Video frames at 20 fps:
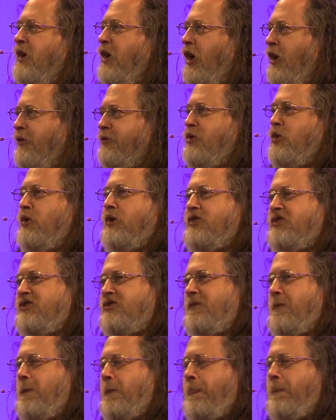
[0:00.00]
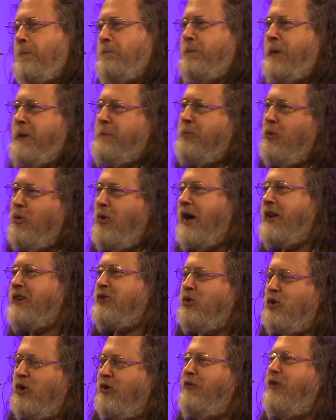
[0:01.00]
Of course, people like
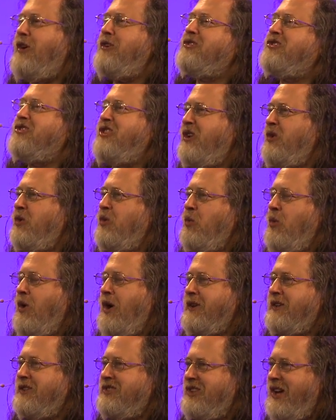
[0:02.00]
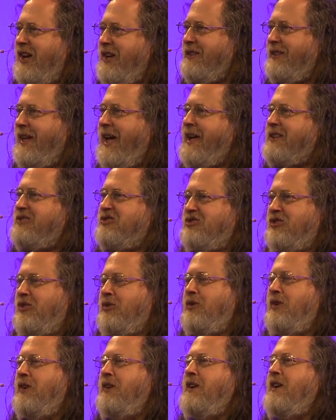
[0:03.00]
Torvalds, they don't want to say that,
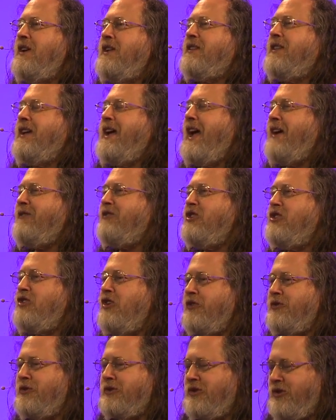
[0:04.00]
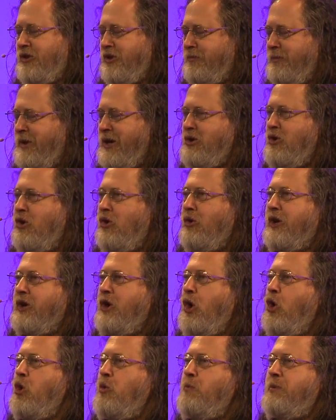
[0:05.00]
so they have another term. They call it
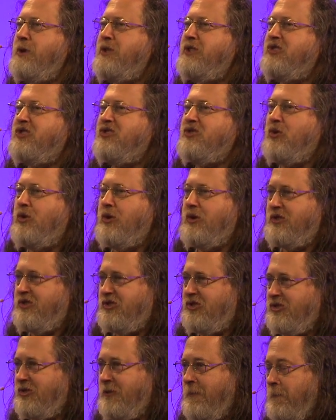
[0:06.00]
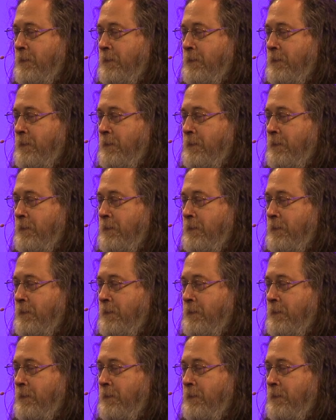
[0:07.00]
open source.